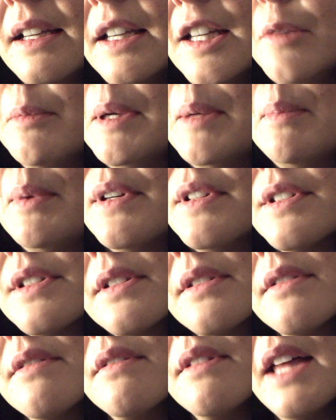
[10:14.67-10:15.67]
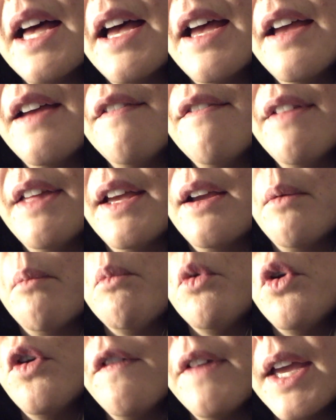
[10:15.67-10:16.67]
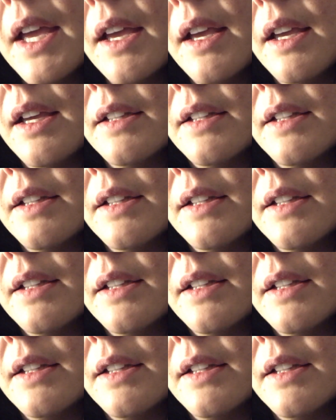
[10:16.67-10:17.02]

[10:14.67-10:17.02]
in my personal life, like moving,